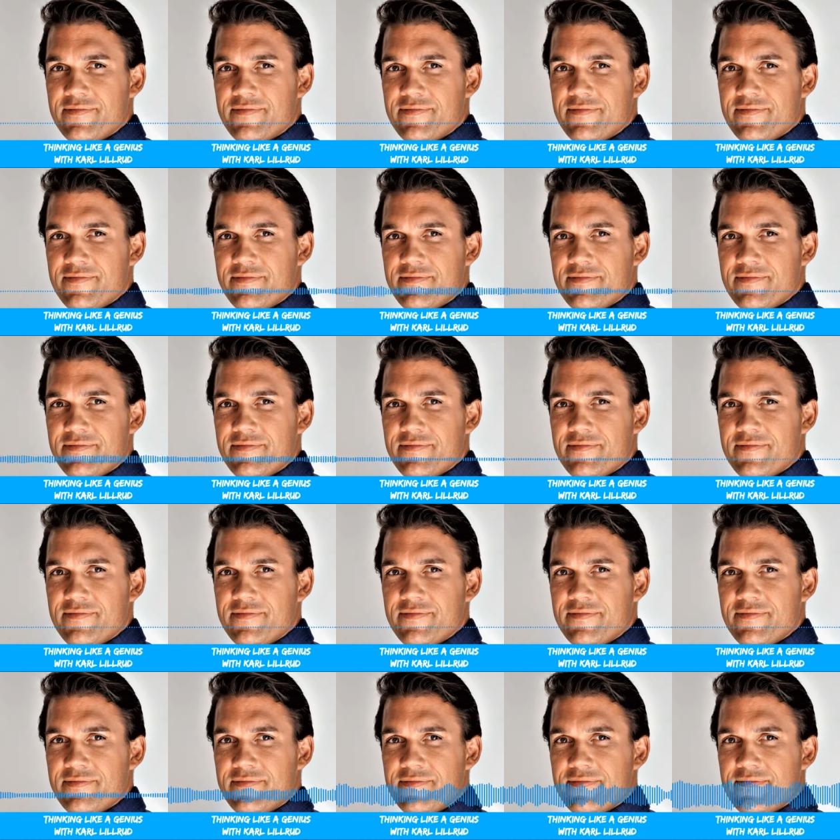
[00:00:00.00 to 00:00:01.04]

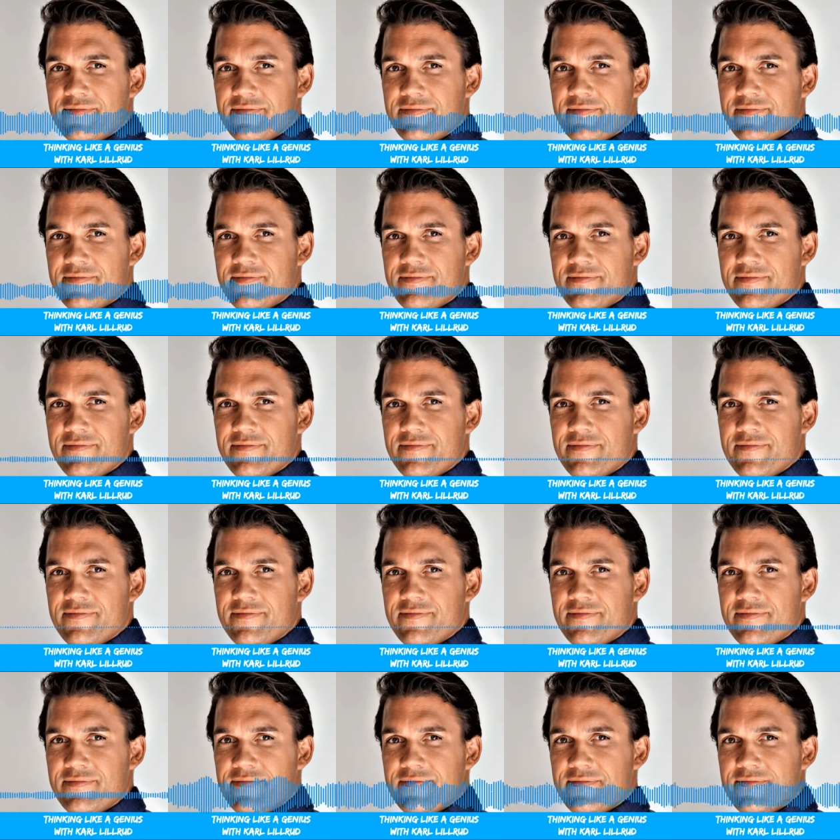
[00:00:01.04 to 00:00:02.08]
Mm-hmm. Um,
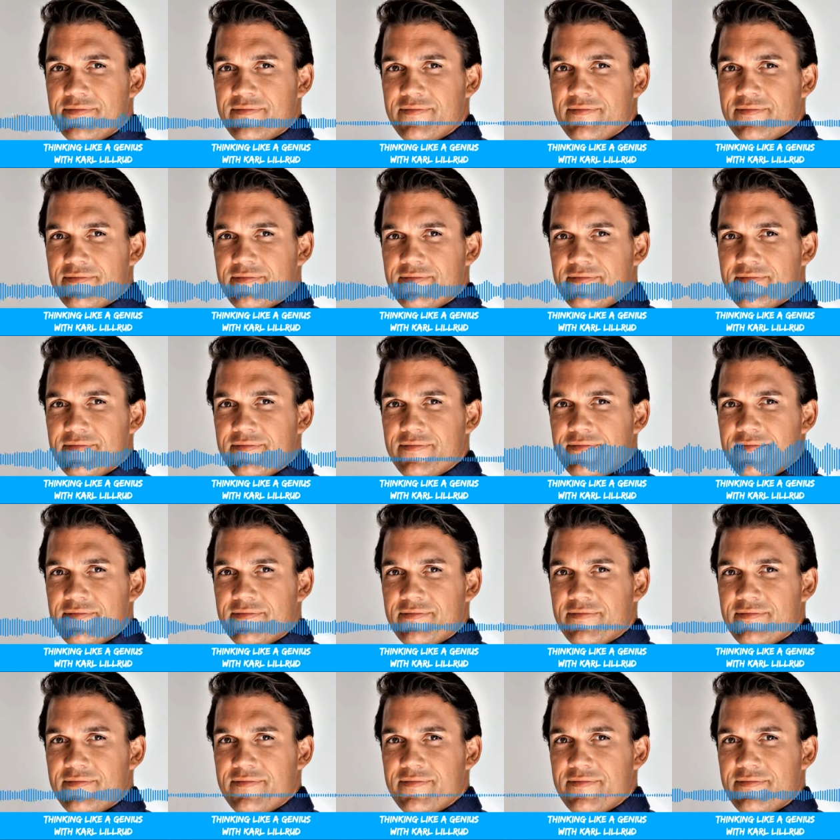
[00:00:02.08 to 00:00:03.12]
so, uh,
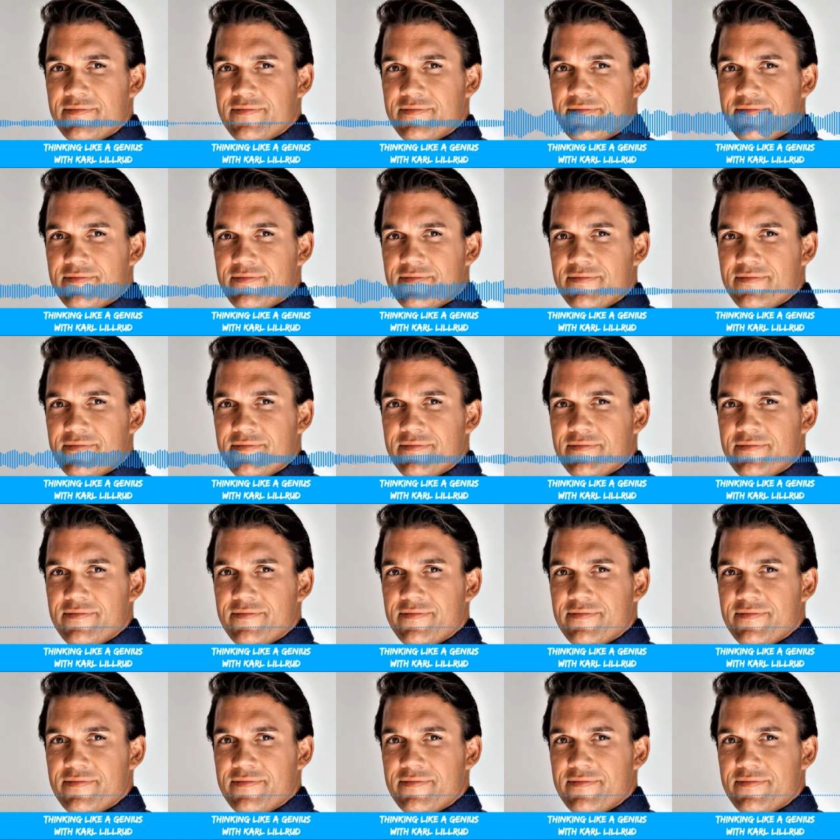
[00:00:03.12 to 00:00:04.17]
going back to school again,
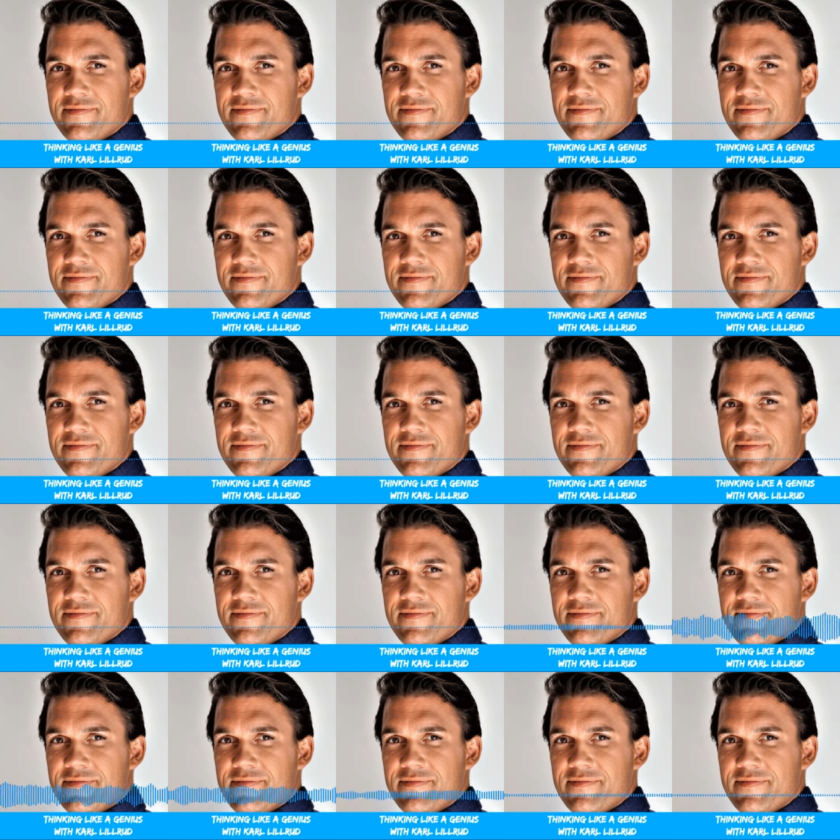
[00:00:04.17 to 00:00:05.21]

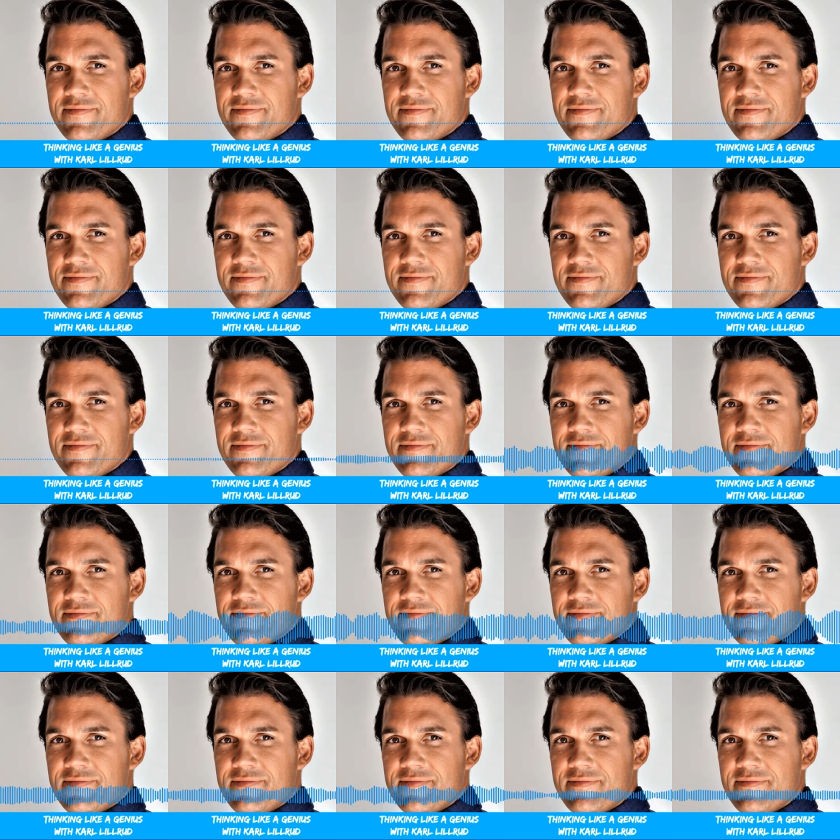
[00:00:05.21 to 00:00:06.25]
when when
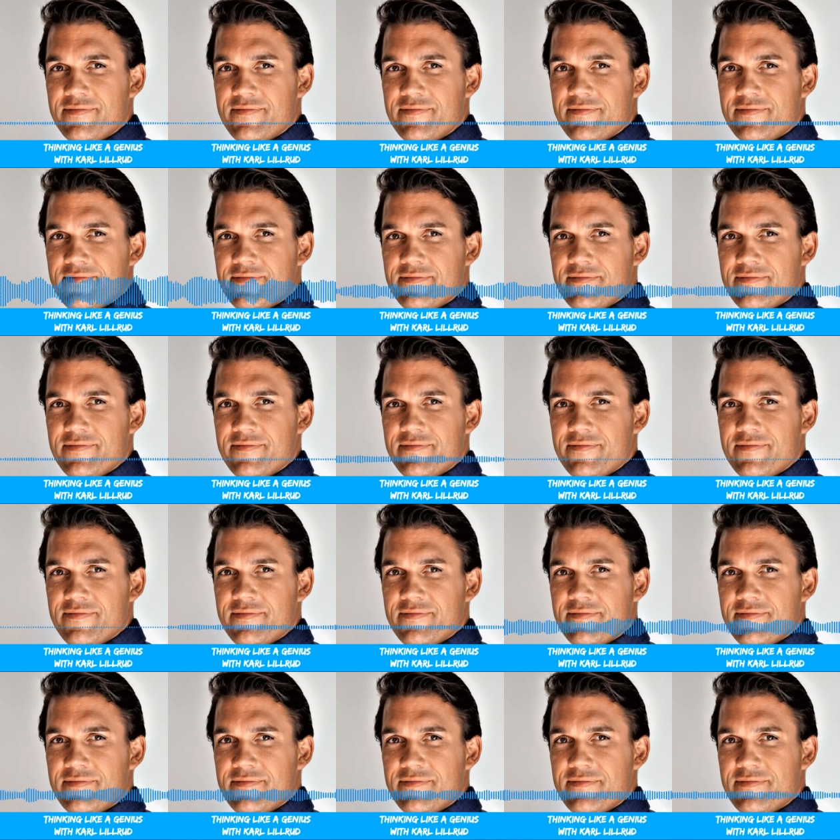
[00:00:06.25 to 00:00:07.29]
I was taught
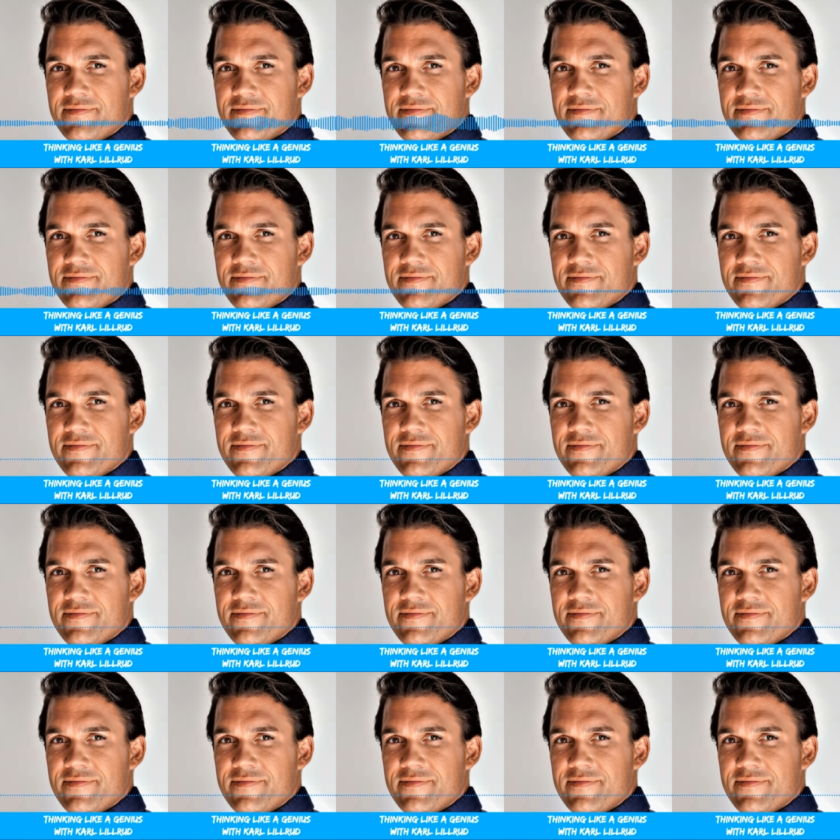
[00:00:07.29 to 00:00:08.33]
to um,
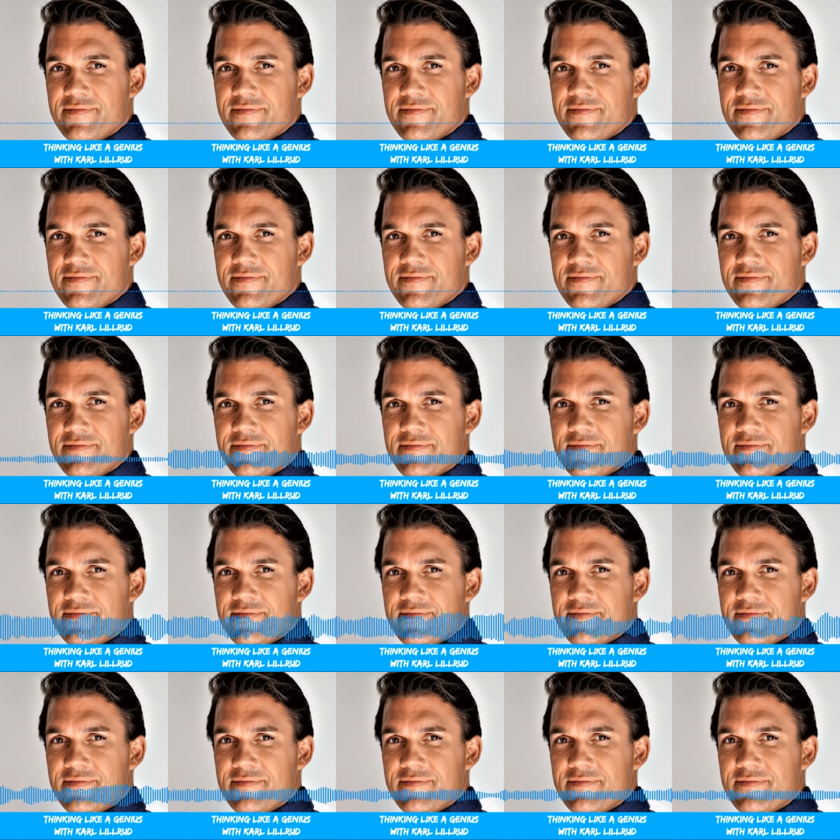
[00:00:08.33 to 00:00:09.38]
to
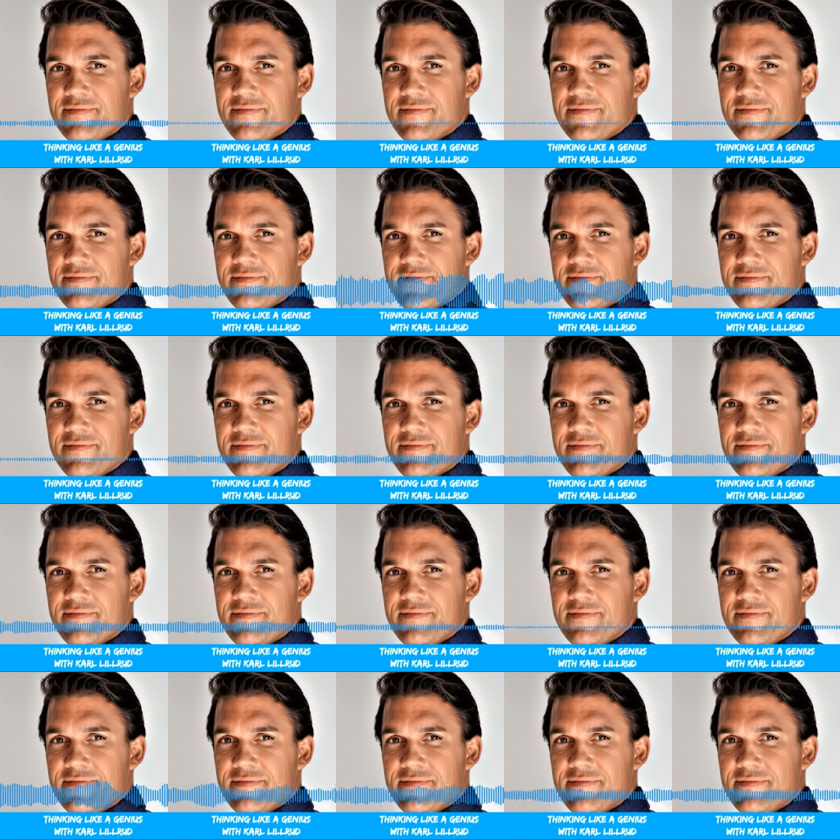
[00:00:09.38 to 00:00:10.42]
learn something in
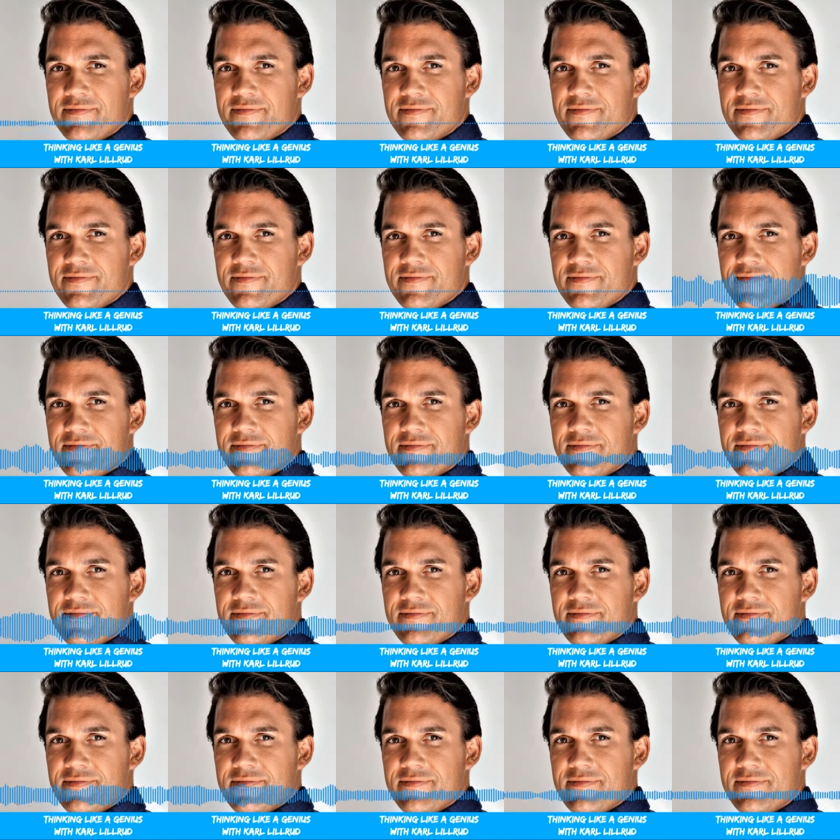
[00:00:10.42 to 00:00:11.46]
school by
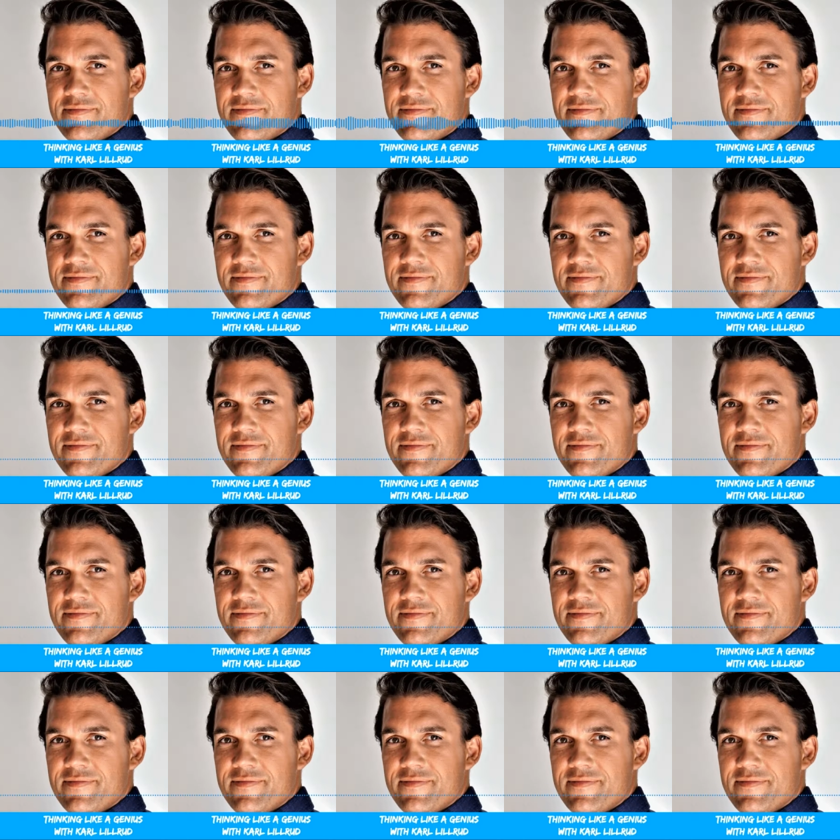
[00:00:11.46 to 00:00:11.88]
memorizing,